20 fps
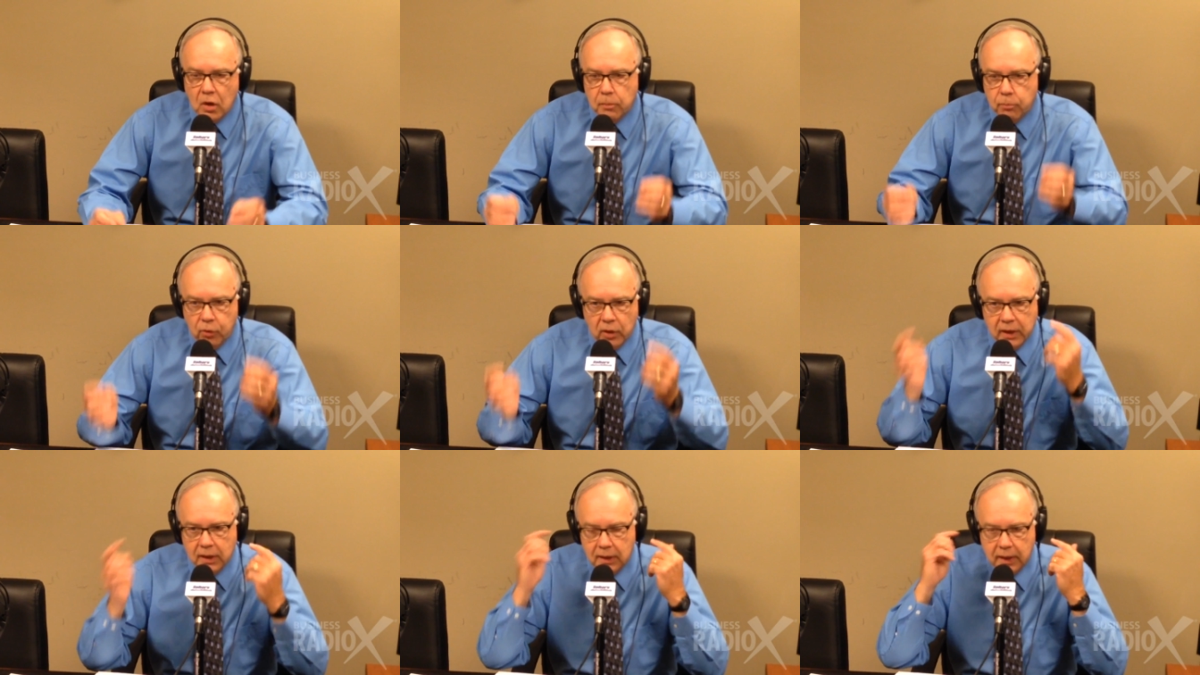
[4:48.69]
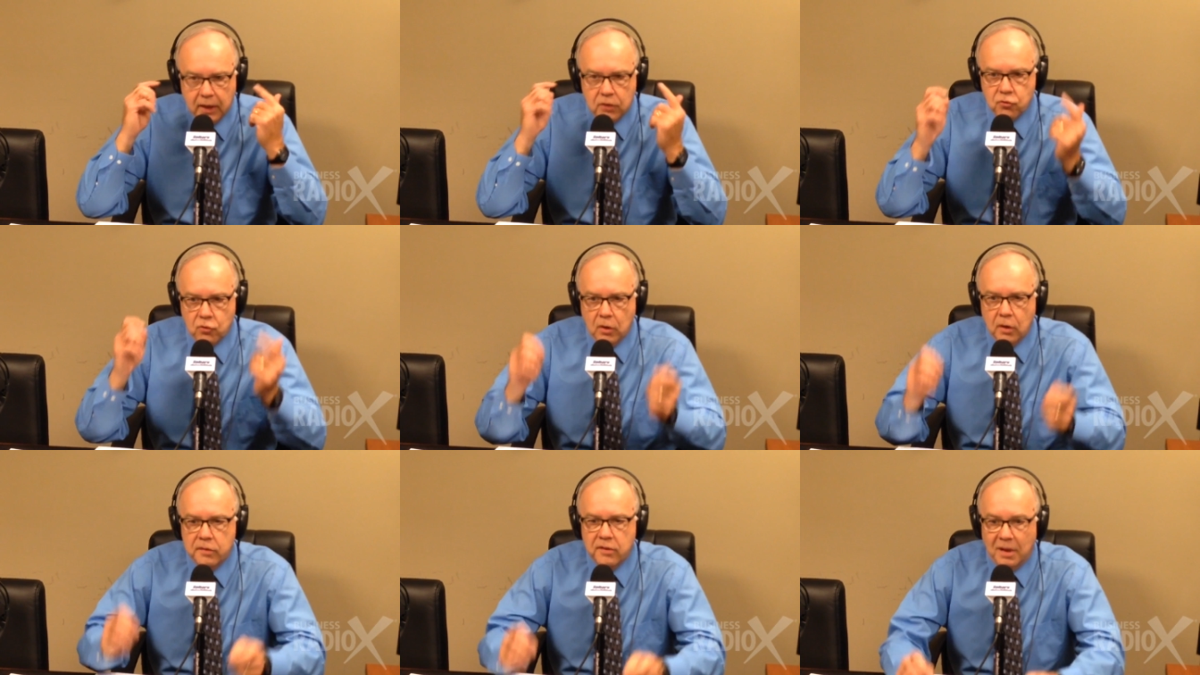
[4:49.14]
putting
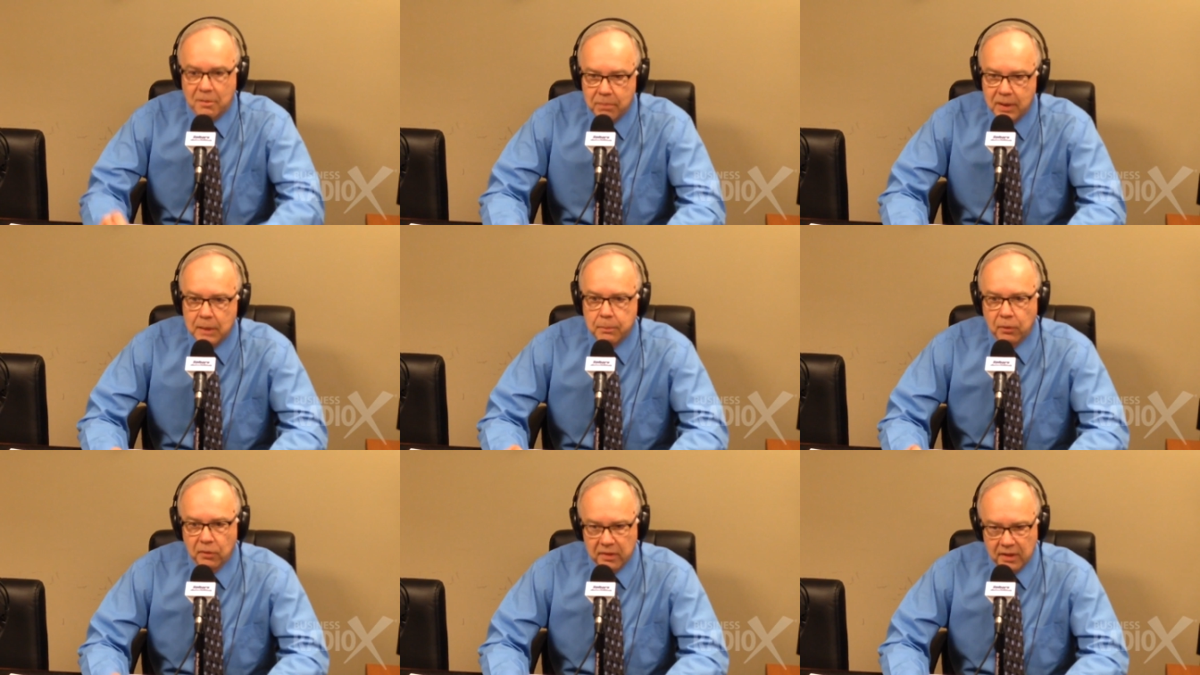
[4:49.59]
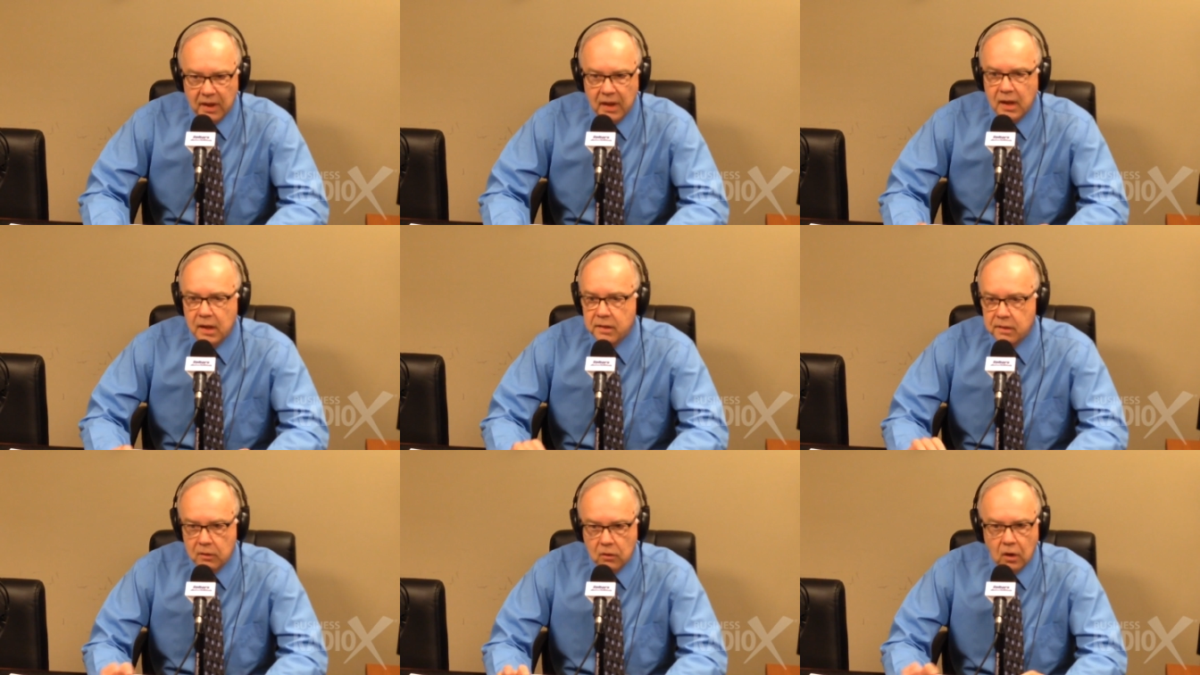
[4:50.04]
electrodes on people's
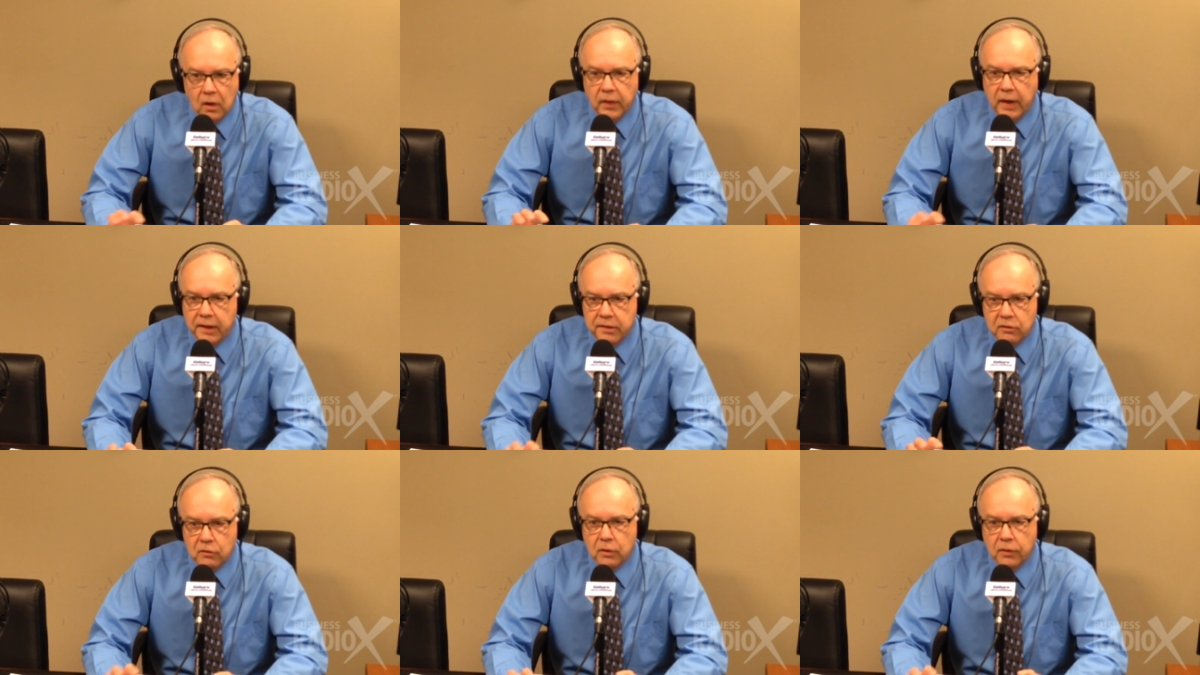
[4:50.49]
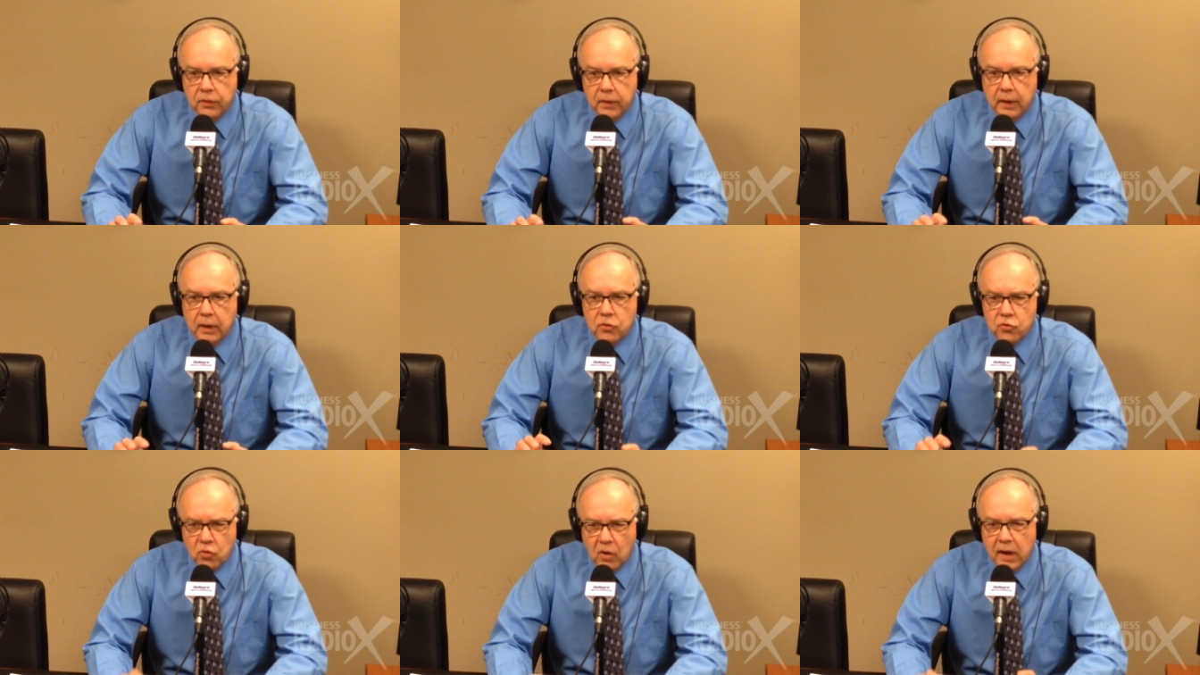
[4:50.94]
heads and all that sort of
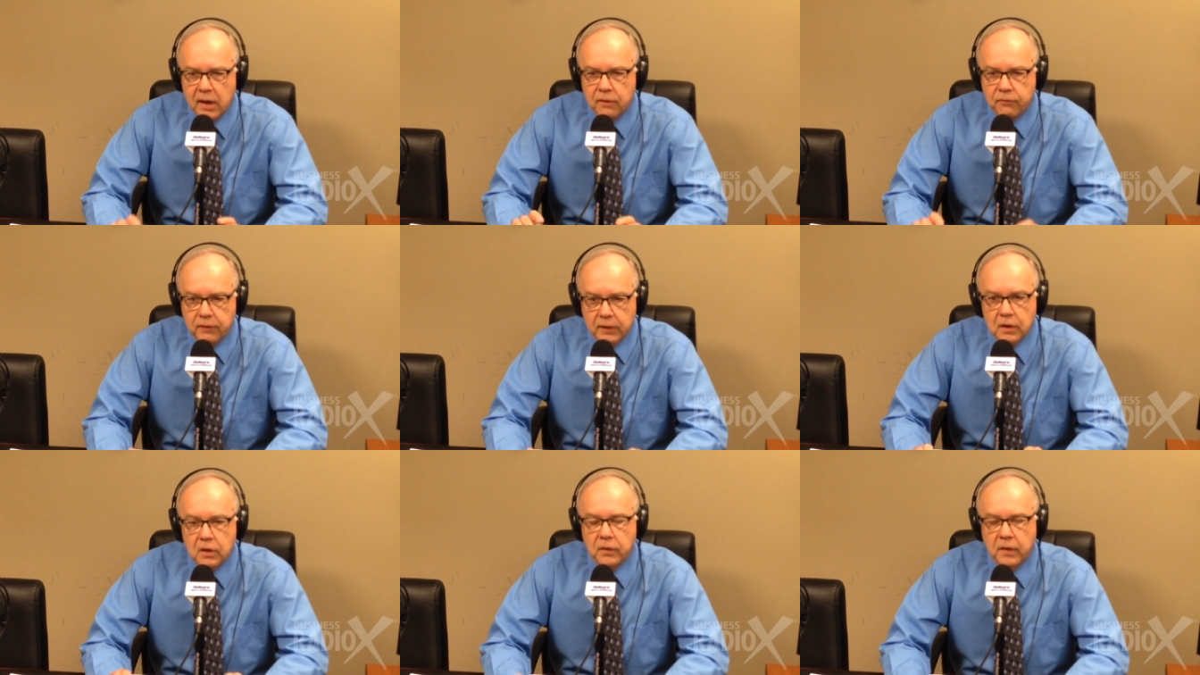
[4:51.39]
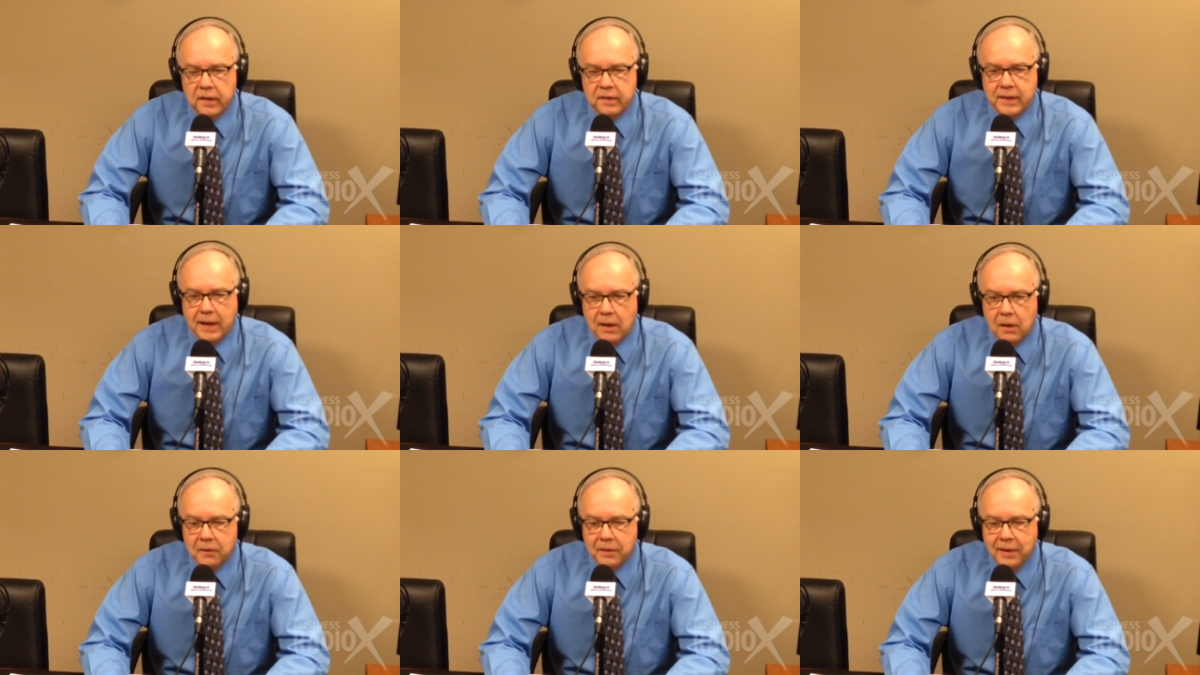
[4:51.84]
thing, trying to figure this
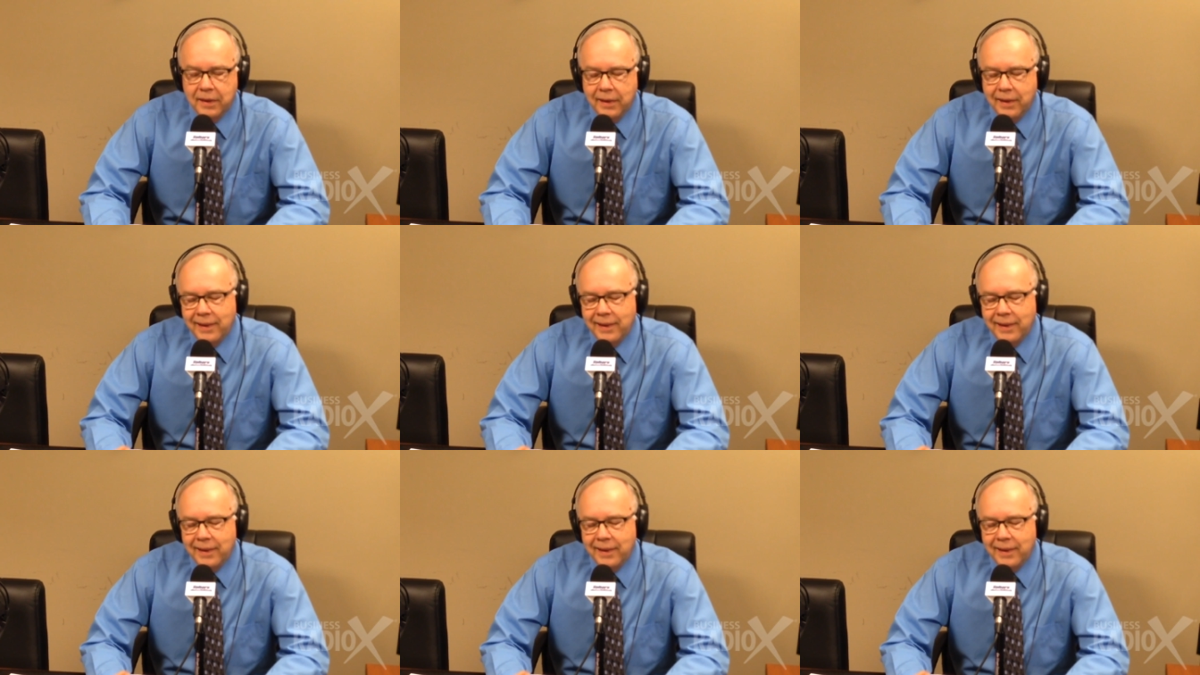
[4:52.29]
out.